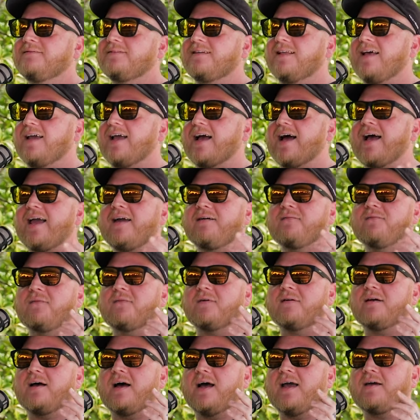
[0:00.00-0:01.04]
Like I have
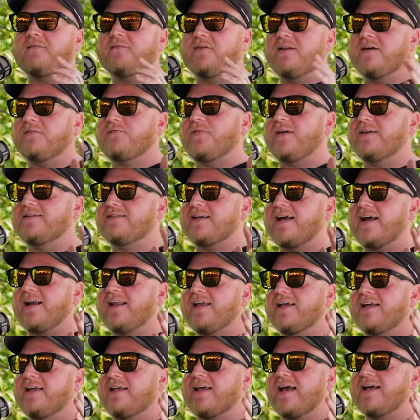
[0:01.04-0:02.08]
I have enough
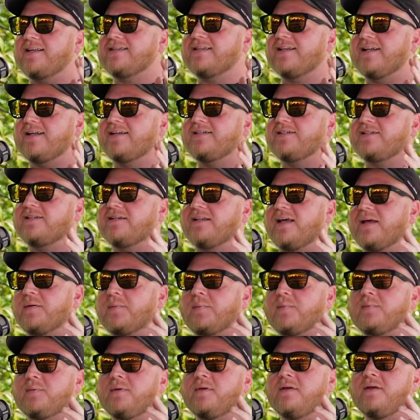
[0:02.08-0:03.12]
anxiety as it is to like
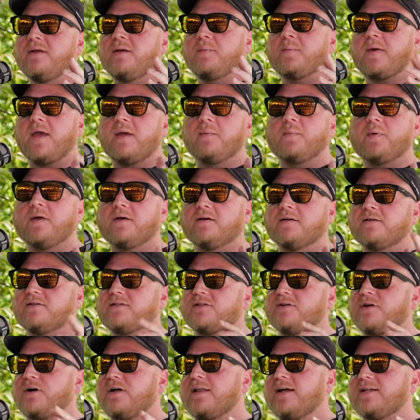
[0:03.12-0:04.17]
pay bills
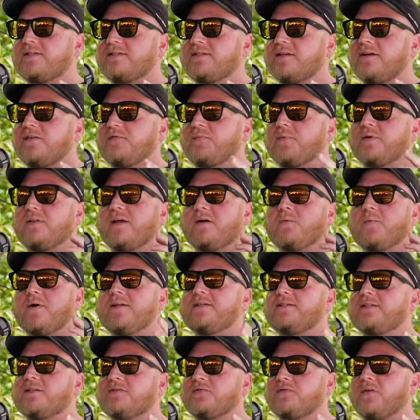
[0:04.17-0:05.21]
and all that stuff, but like
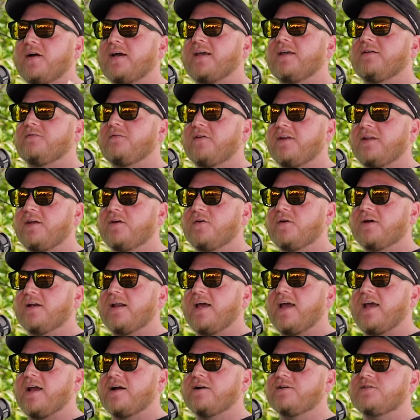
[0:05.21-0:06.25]
when's this fucking video gonna
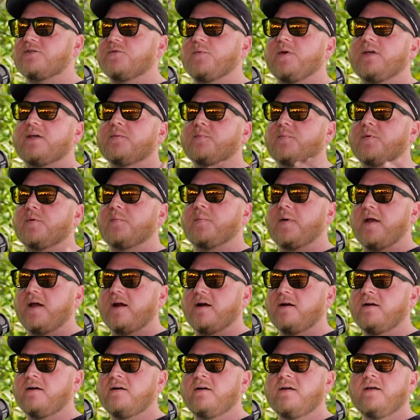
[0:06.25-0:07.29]
air so we can
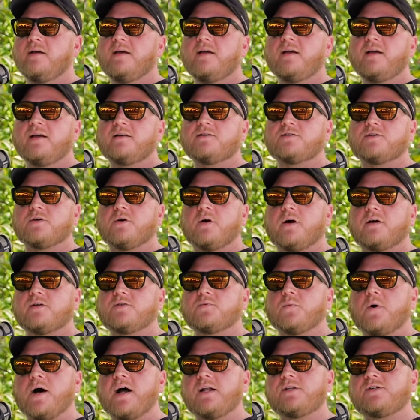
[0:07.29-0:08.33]
prepare? Yeah. So I was
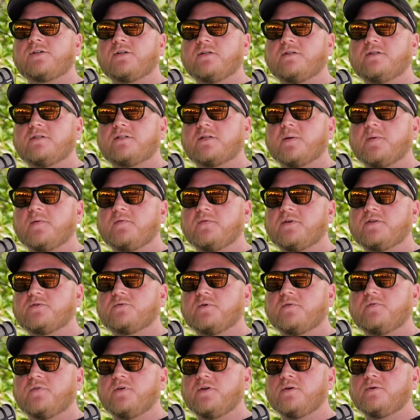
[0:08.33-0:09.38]
watching some of his
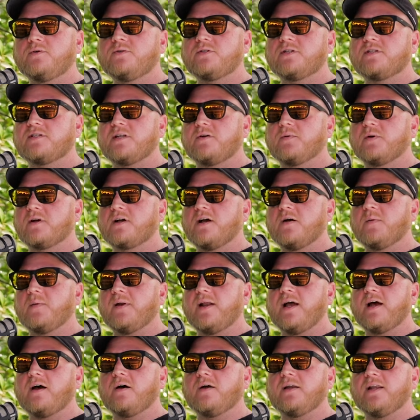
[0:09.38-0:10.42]
reviews as they were coming
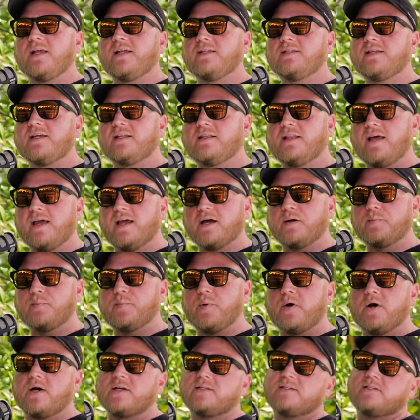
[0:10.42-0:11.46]
out, and he did like a
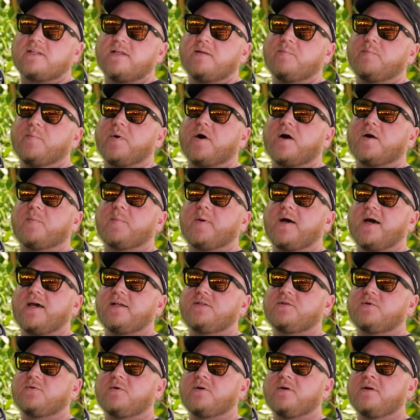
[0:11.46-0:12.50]
Boston bar pie
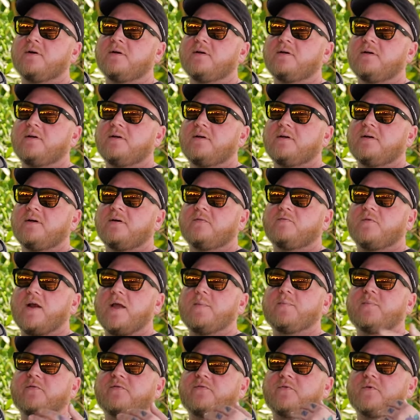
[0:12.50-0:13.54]
tour. Yeah.
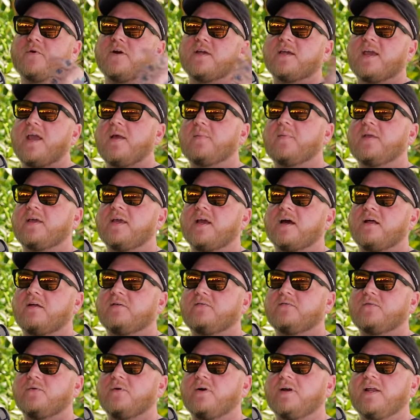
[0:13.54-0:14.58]
Right before he came to
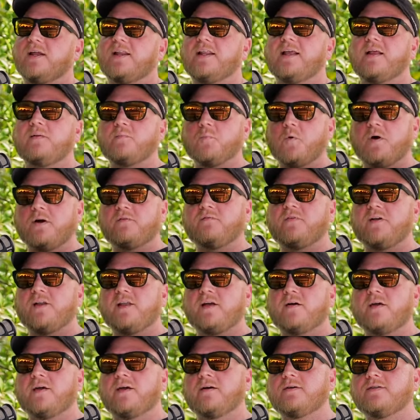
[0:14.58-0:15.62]
California. And in one
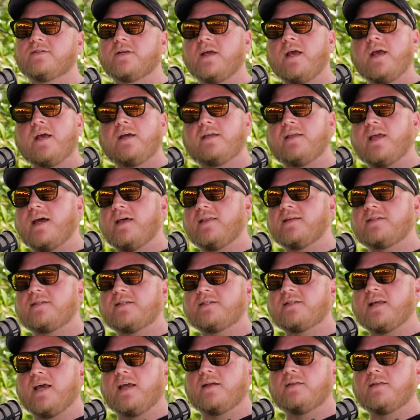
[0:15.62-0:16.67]
video, he goes, Yeah, this
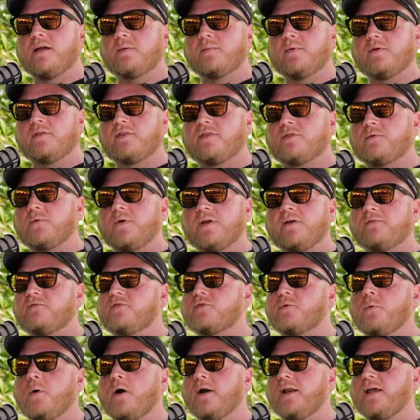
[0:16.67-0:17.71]
is like number three of
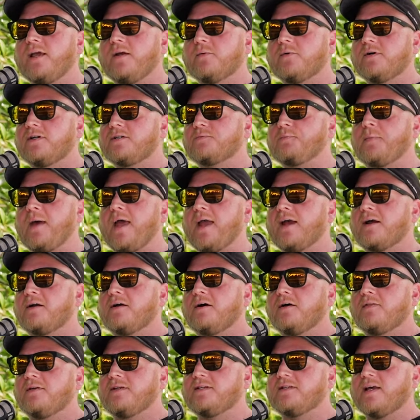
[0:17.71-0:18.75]
20. We're just banging
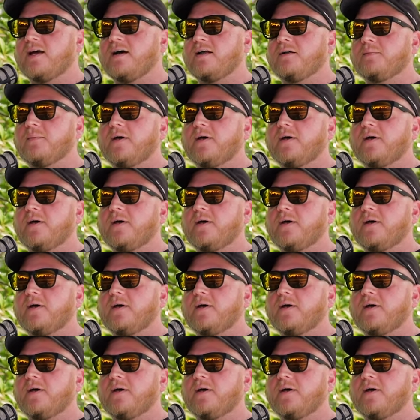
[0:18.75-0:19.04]
all these out.